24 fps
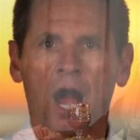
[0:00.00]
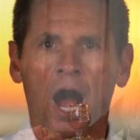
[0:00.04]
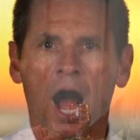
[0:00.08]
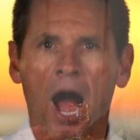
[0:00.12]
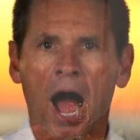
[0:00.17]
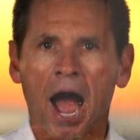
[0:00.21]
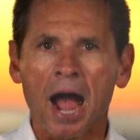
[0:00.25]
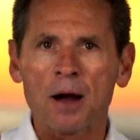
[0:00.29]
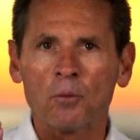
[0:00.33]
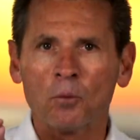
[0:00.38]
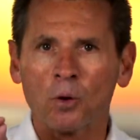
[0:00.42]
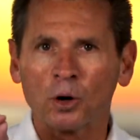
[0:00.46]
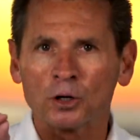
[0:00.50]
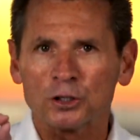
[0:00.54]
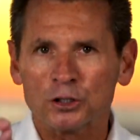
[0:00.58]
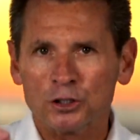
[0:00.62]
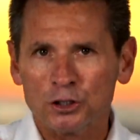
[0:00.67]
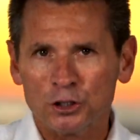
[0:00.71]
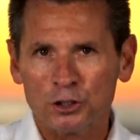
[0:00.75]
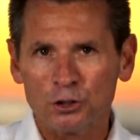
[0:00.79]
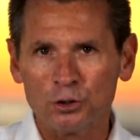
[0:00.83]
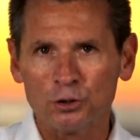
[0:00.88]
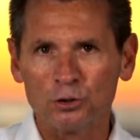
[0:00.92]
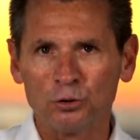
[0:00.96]
I want
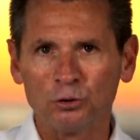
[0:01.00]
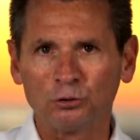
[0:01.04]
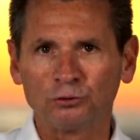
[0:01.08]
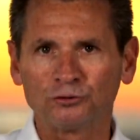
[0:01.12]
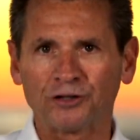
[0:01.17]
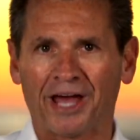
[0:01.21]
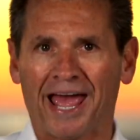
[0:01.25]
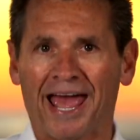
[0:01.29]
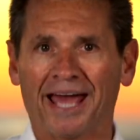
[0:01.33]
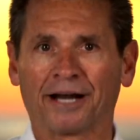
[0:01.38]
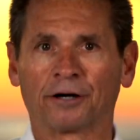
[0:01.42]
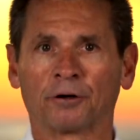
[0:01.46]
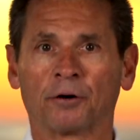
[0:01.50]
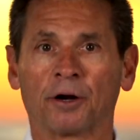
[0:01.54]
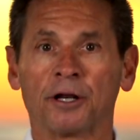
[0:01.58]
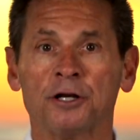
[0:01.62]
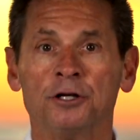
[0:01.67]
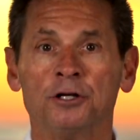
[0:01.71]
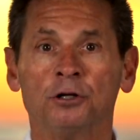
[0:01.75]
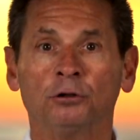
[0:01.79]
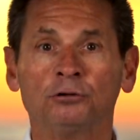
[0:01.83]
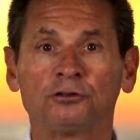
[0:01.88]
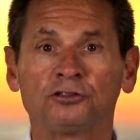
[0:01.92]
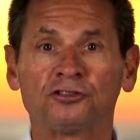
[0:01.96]
you to enter a
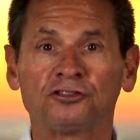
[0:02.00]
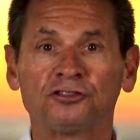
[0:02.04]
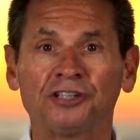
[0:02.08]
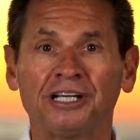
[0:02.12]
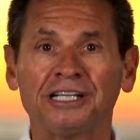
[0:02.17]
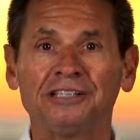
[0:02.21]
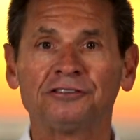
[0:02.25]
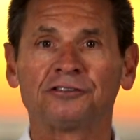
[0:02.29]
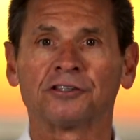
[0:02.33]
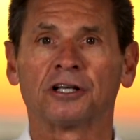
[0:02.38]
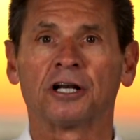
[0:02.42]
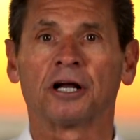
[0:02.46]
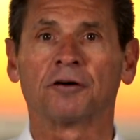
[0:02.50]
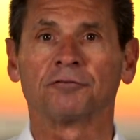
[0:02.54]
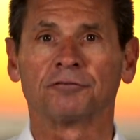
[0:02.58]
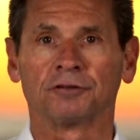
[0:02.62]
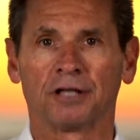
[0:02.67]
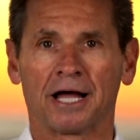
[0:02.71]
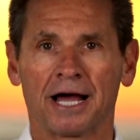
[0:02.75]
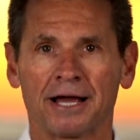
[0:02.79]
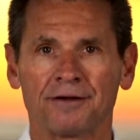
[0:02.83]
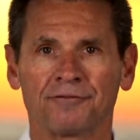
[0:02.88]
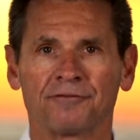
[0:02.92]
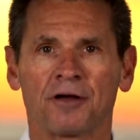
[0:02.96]
new season of
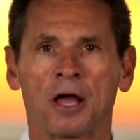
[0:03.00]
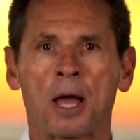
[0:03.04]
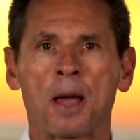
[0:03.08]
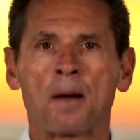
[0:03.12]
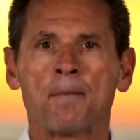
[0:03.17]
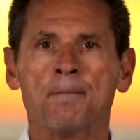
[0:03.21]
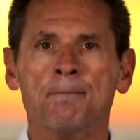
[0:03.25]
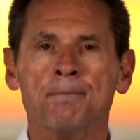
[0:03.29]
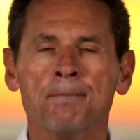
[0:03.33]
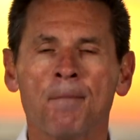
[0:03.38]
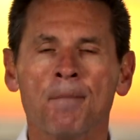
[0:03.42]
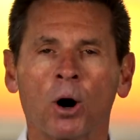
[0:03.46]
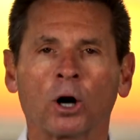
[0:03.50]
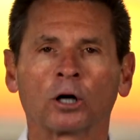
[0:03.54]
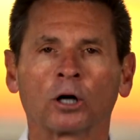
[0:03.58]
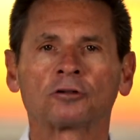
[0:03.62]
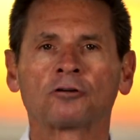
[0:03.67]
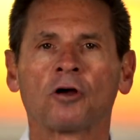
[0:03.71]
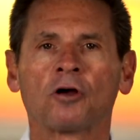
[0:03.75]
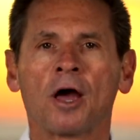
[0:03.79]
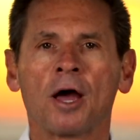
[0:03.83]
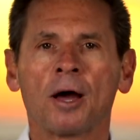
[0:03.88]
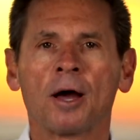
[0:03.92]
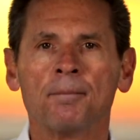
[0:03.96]
life
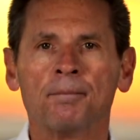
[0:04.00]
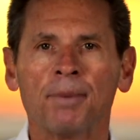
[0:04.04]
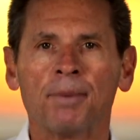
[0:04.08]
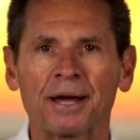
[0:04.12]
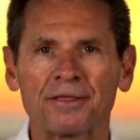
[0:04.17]
marked by